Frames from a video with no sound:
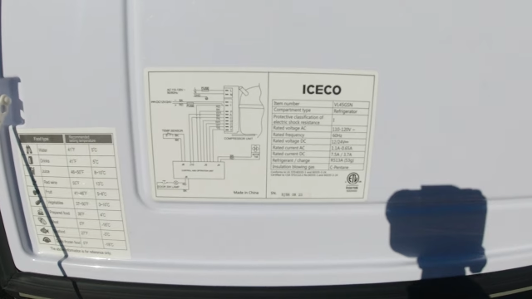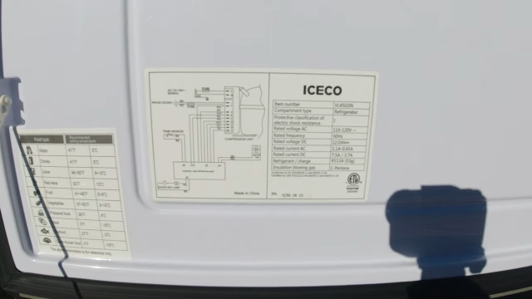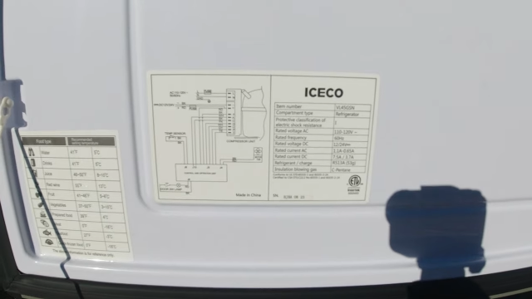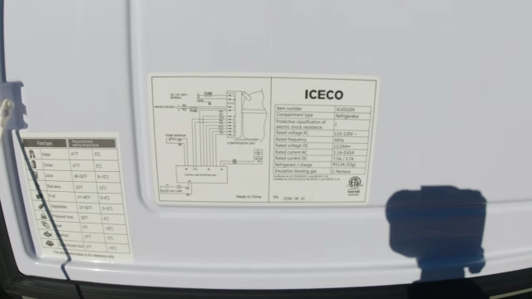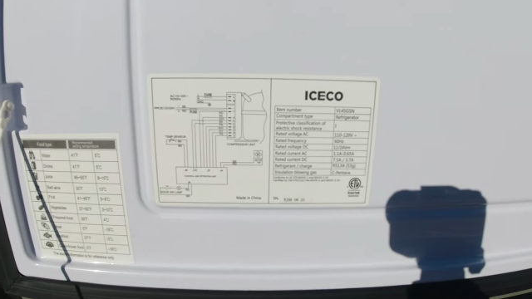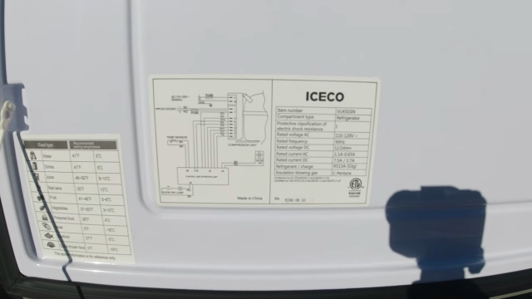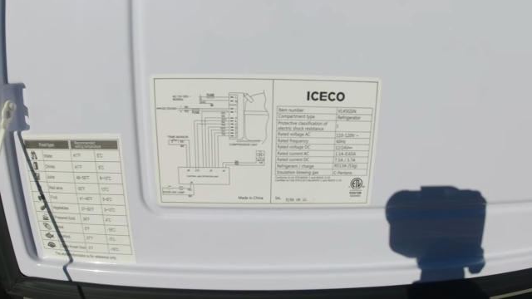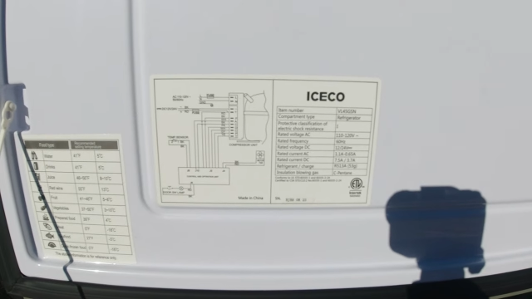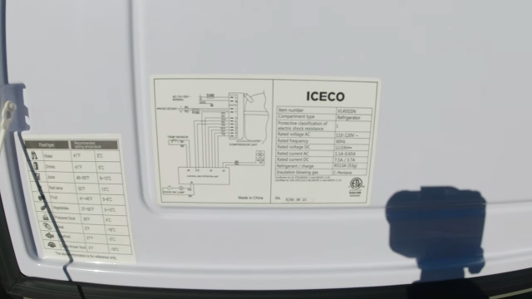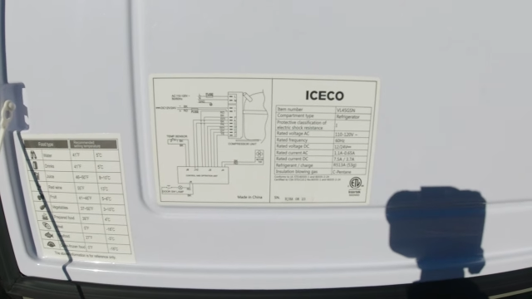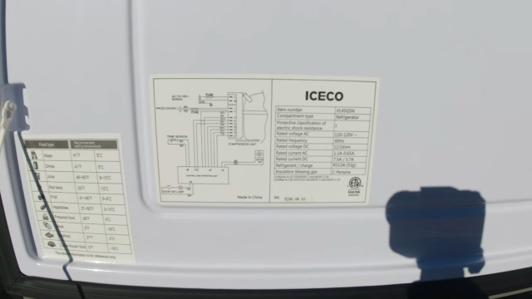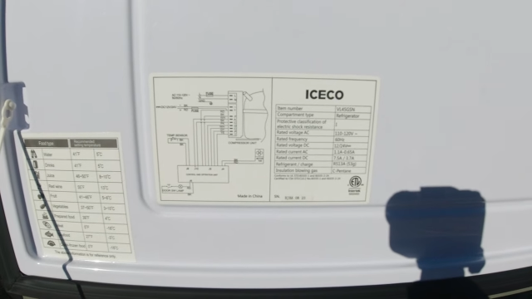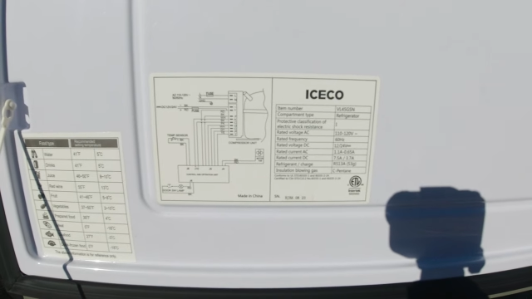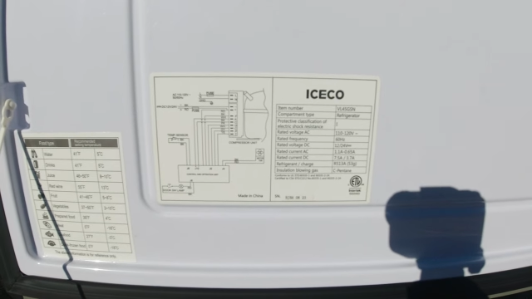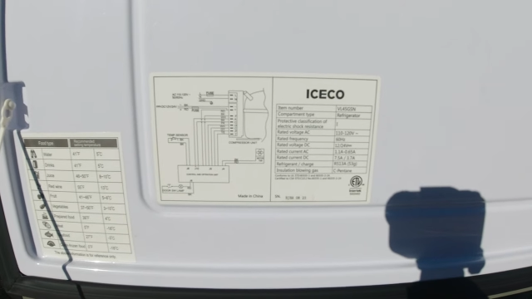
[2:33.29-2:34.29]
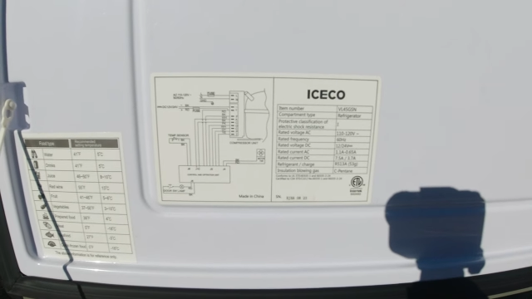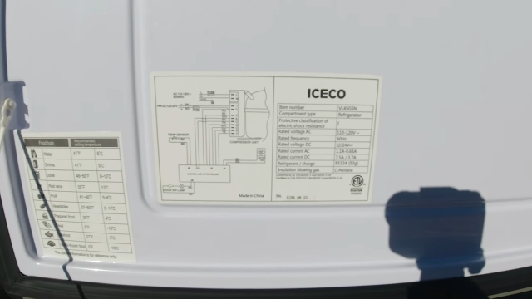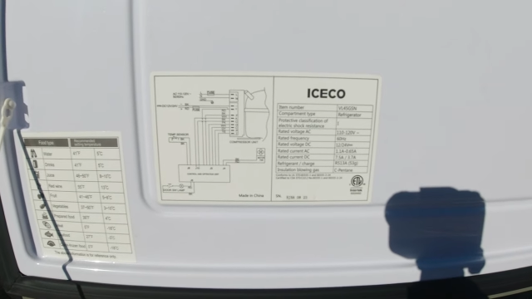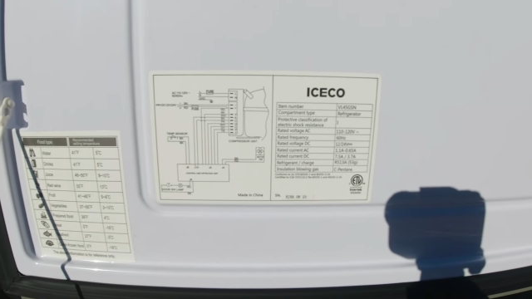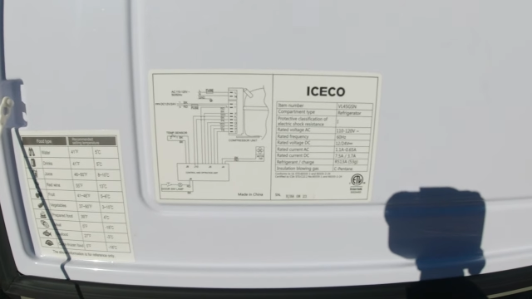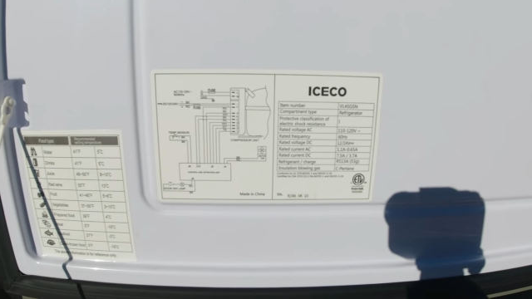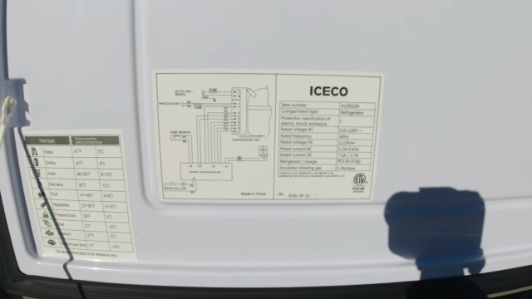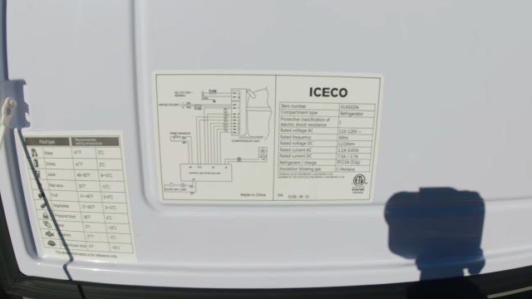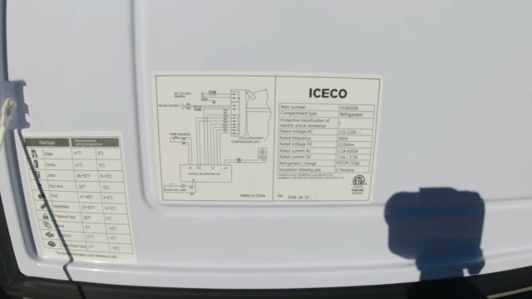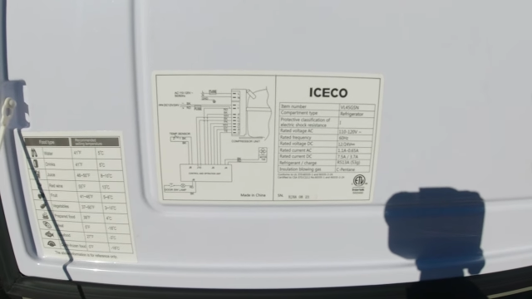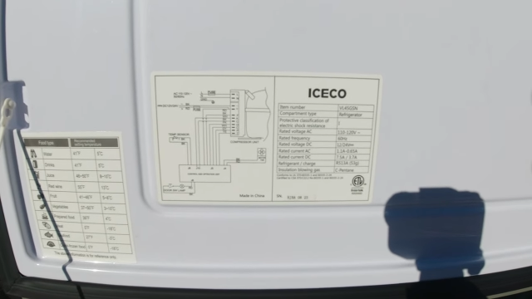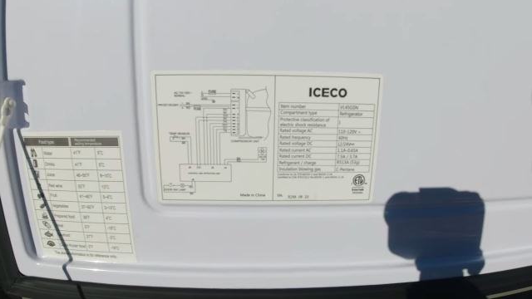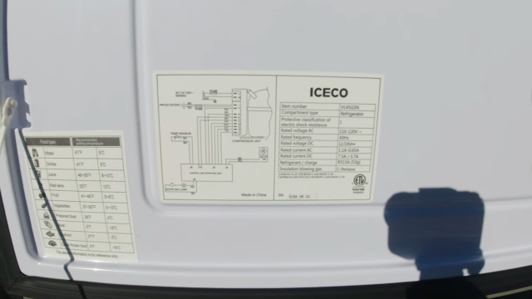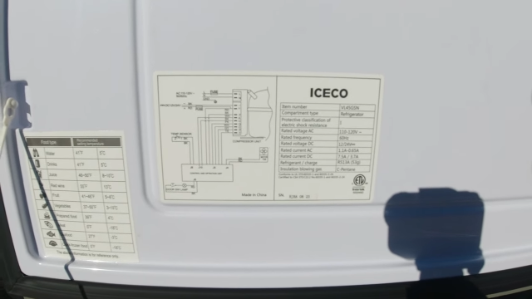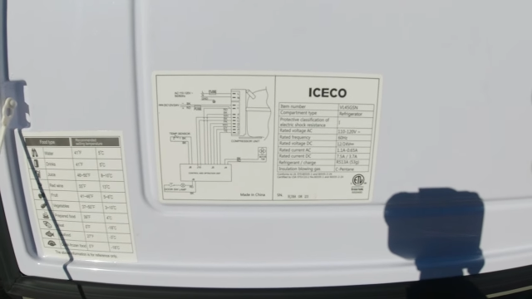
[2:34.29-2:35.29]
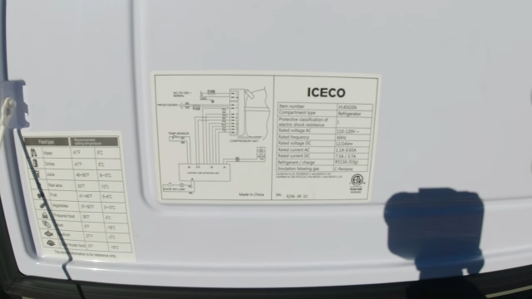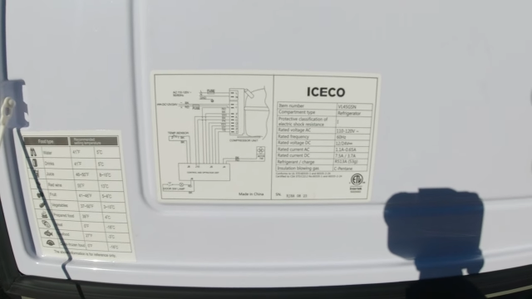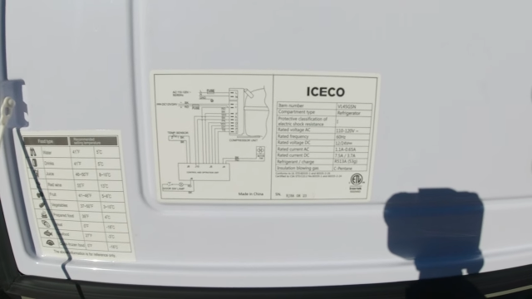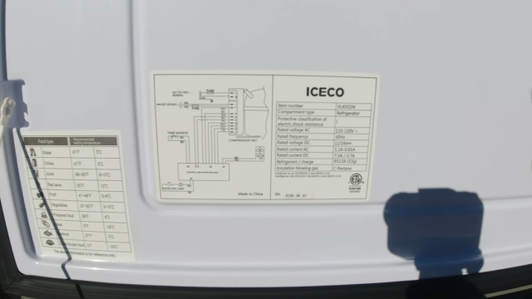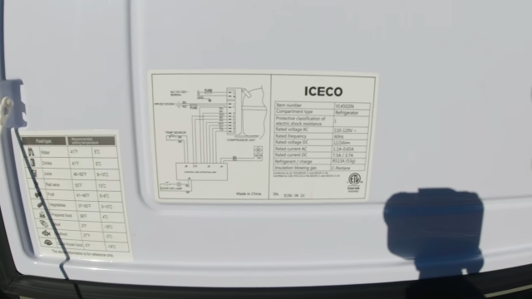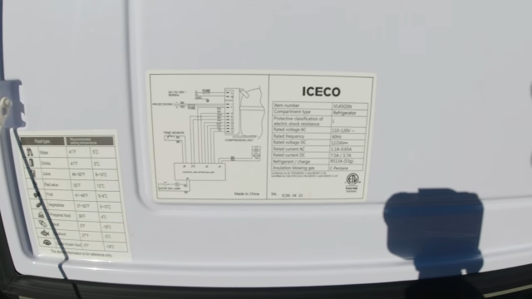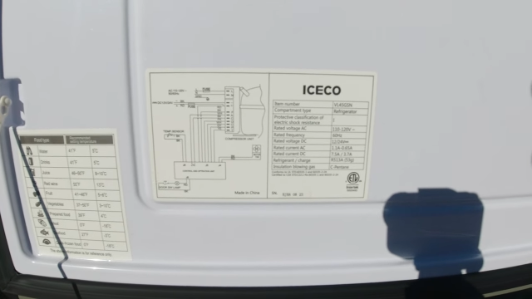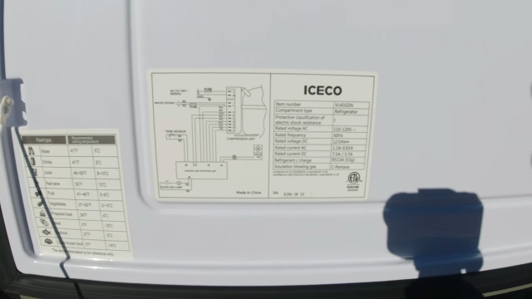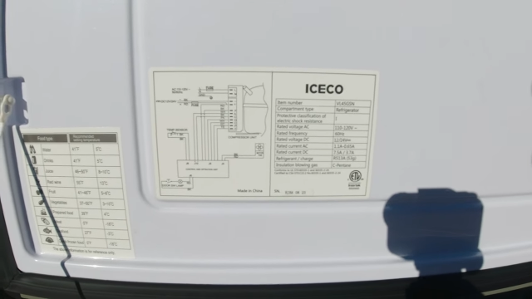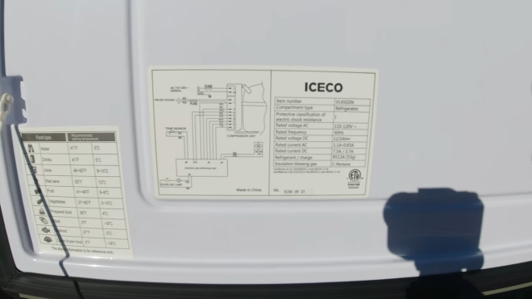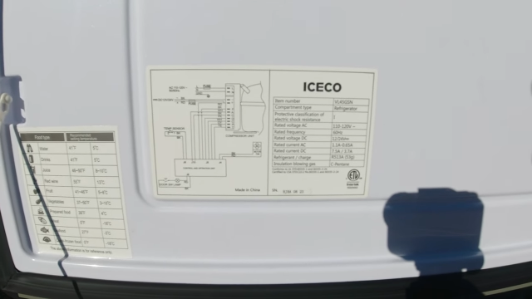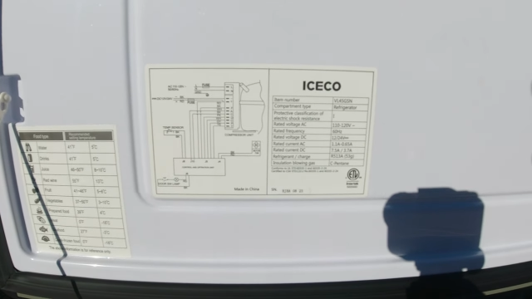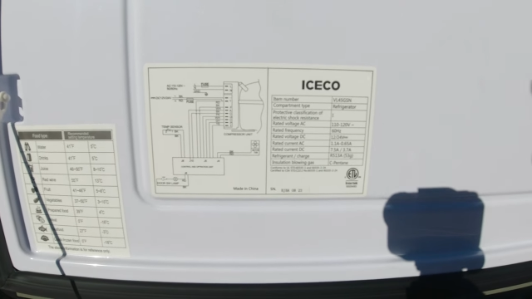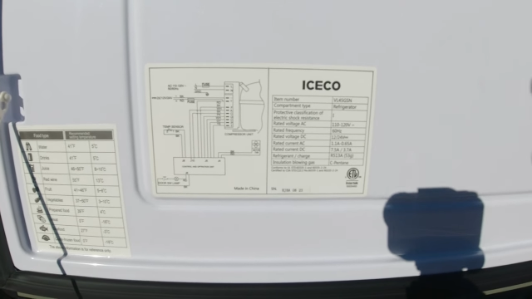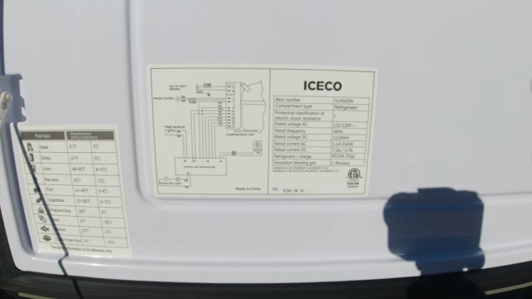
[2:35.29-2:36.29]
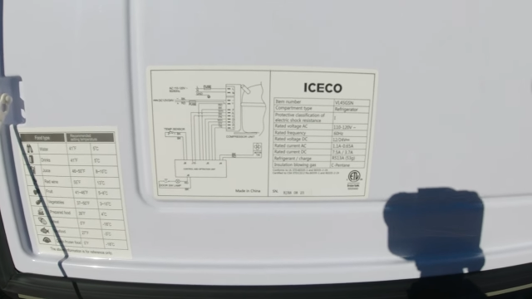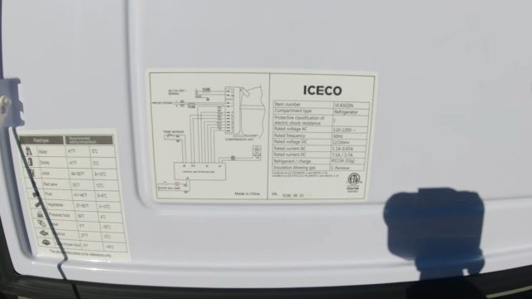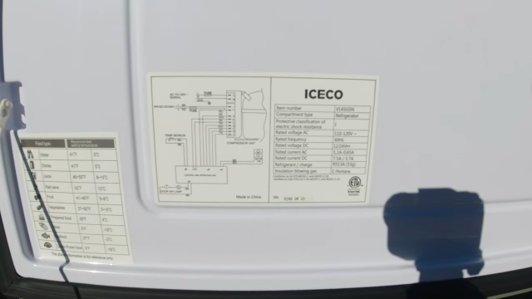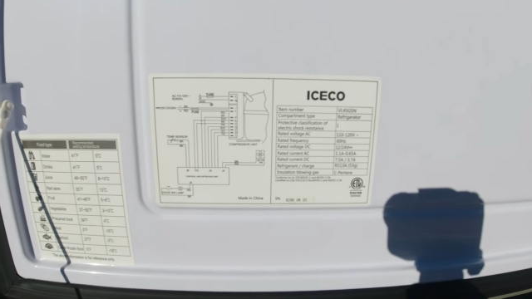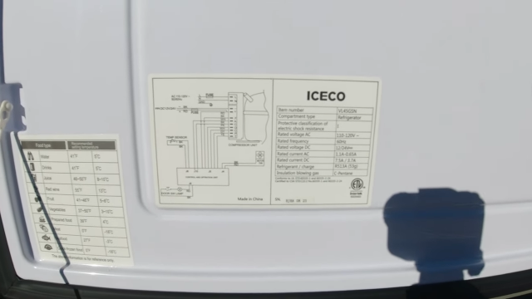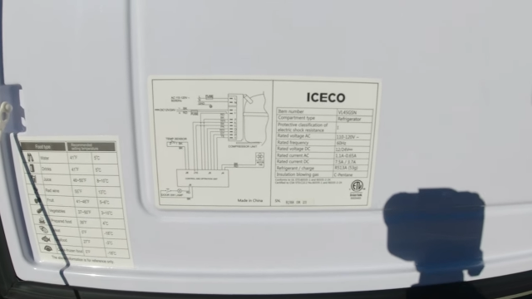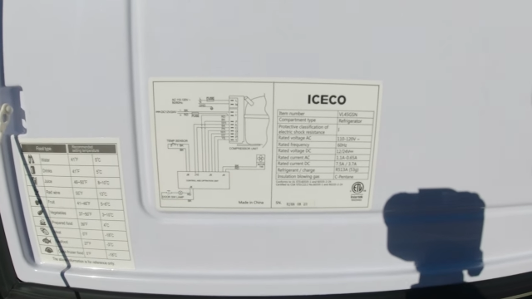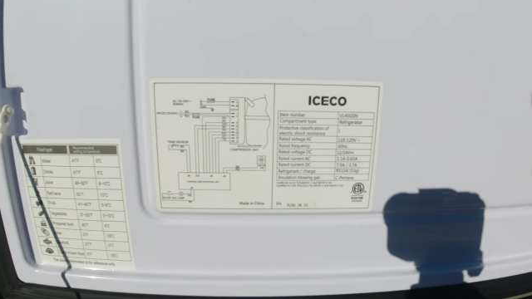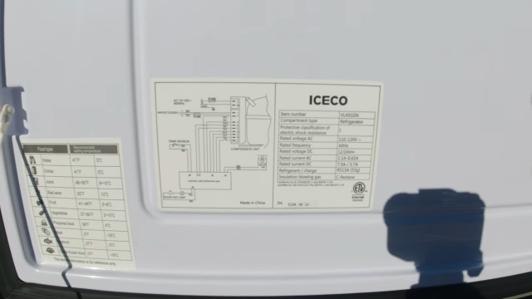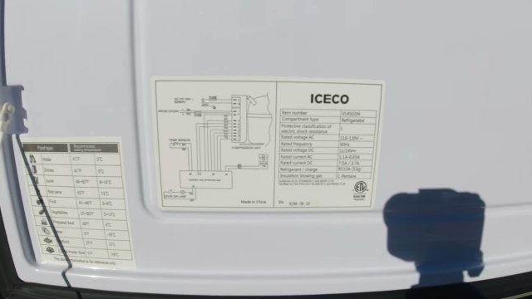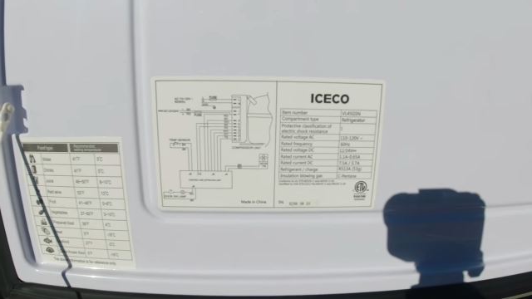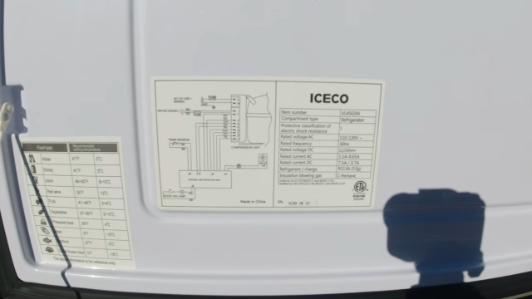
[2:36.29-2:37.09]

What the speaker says: No face is visible, so there are no lips to read.